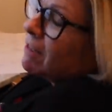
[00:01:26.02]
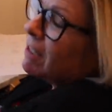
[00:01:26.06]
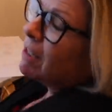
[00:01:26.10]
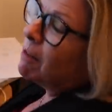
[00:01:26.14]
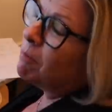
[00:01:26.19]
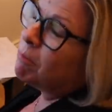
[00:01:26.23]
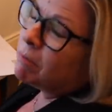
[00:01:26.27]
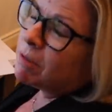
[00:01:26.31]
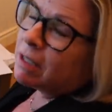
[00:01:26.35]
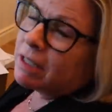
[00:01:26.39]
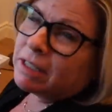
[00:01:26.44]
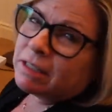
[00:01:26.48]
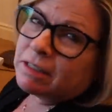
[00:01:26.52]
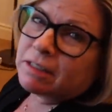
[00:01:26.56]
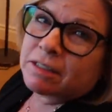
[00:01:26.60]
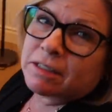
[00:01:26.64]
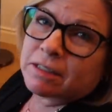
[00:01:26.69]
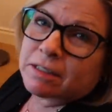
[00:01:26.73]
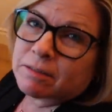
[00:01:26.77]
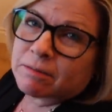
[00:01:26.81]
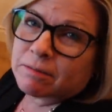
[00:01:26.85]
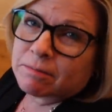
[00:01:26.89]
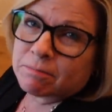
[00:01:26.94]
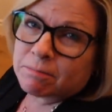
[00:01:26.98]
any
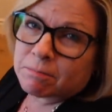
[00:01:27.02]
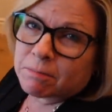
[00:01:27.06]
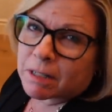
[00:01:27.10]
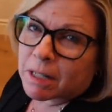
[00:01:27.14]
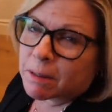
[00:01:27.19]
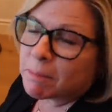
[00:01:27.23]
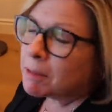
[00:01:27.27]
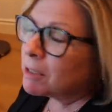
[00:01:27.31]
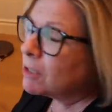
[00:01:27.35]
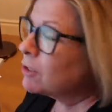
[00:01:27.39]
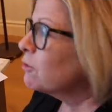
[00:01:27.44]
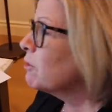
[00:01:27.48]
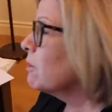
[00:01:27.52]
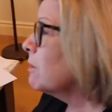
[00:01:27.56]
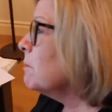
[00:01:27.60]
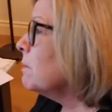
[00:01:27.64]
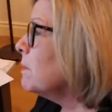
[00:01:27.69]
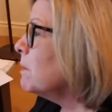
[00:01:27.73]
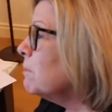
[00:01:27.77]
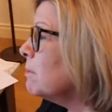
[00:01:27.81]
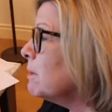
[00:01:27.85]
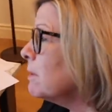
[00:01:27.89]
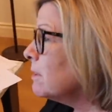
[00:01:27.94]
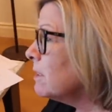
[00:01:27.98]
updates, but I'm
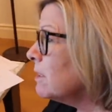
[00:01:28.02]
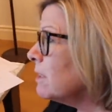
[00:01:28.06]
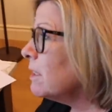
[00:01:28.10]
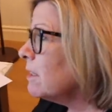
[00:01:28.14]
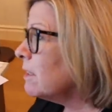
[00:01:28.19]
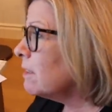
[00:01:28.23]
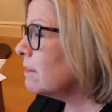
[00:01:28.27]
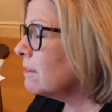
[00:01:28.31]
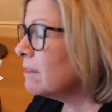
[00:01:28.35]
extremely busy.